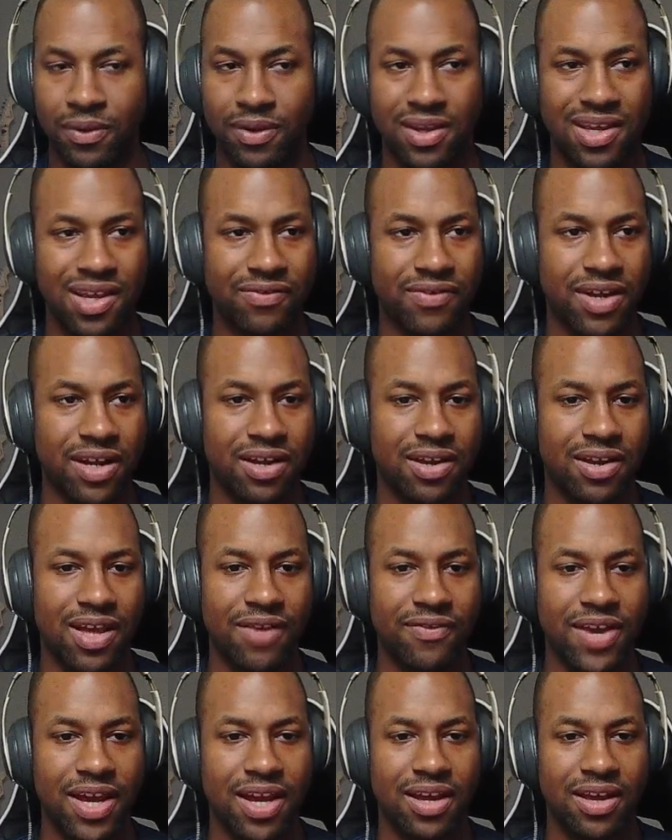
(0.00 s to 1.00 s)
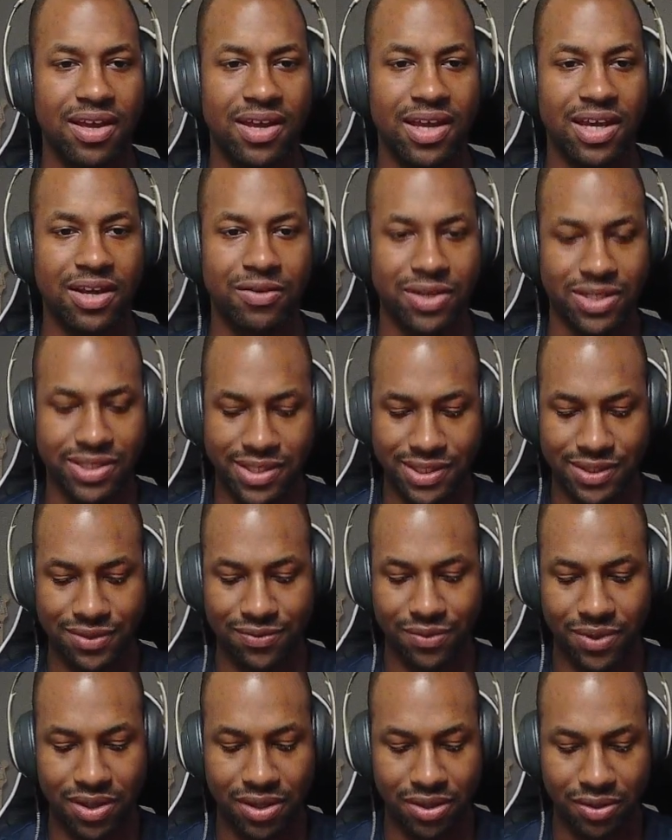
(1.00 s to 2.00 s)
I've gotta increase this
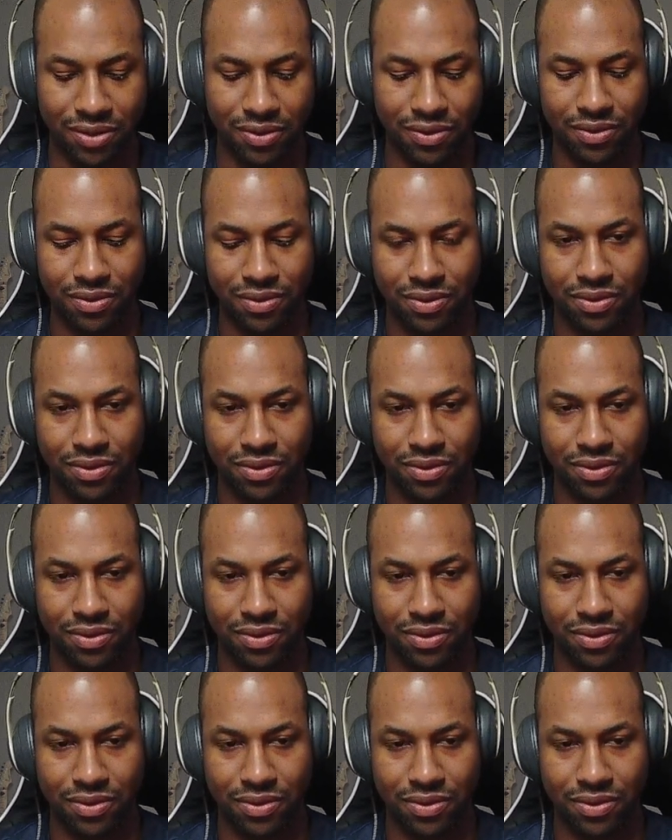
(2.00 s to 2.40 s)
window.